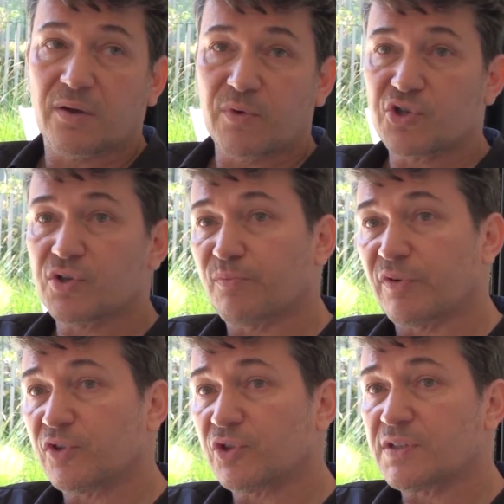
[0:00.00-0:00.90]
language
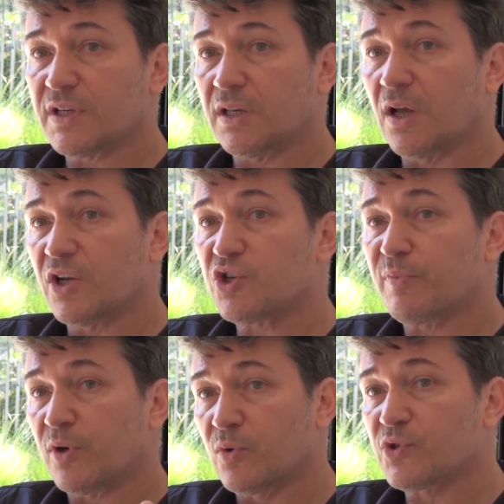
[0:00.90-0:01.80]
proficiency and
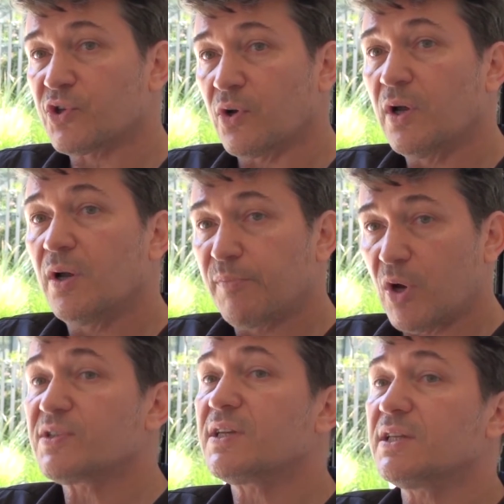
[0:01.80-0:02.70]
knowledge, but also
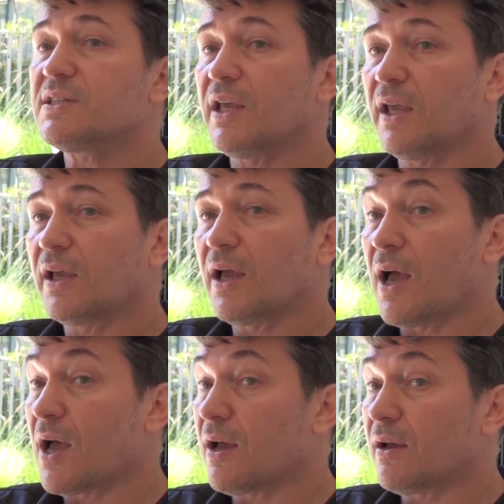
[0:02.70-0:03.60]
post-editing
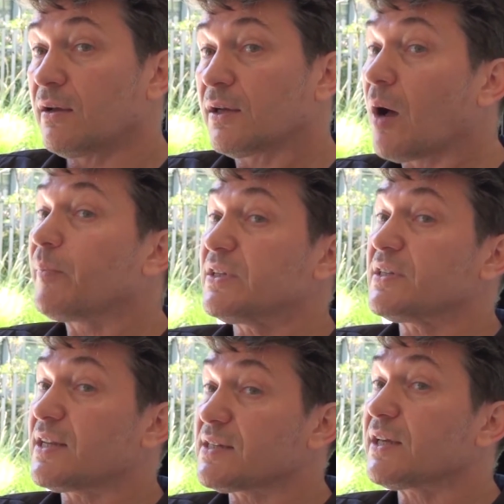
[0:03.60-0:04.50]

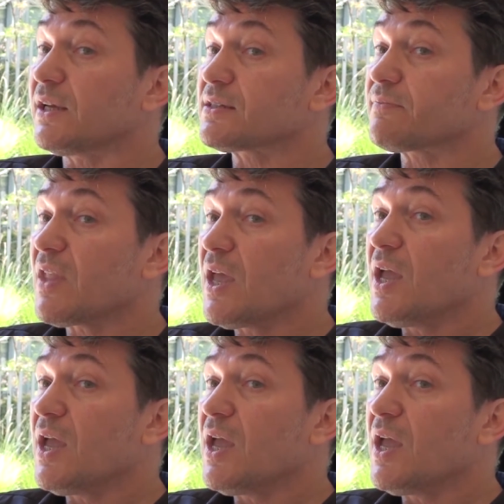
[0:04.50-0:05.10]
competence and skills.